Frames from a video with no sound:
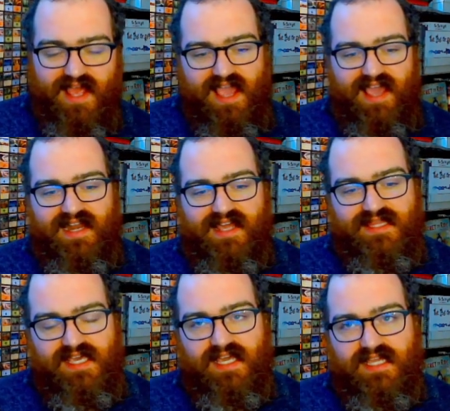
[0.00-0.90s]
And I
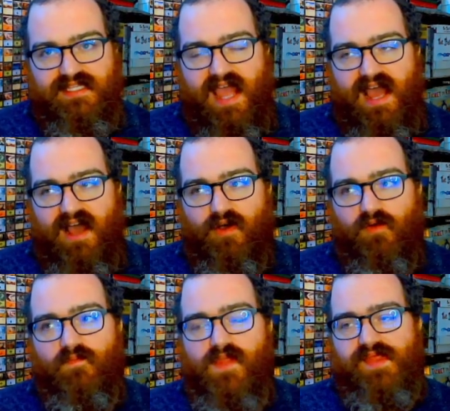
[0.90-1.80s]
think
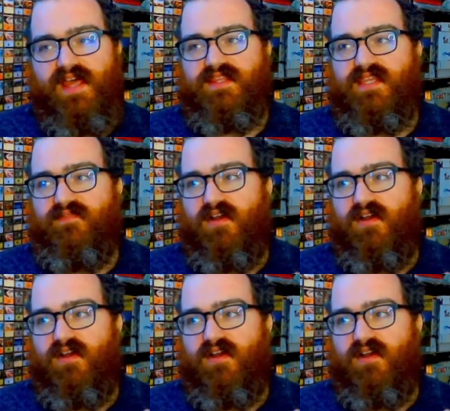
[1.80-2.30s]
now that they've